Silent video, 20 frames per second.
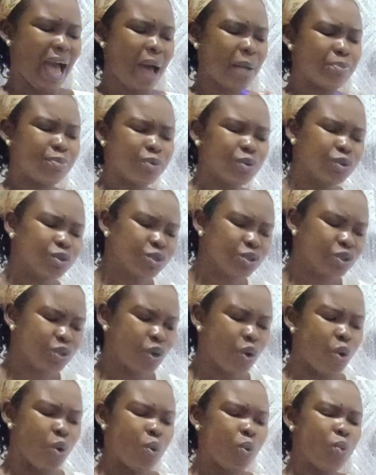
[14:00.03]
happens
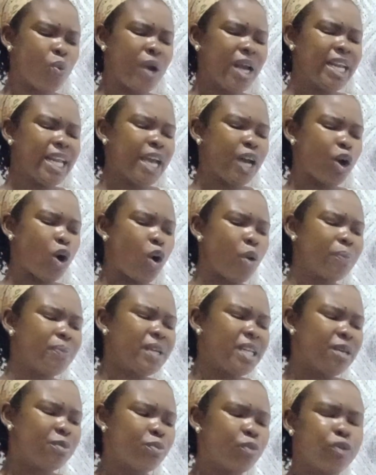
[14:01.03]
when a
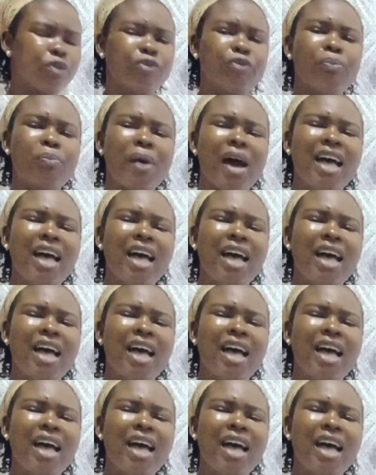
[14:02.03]
company moves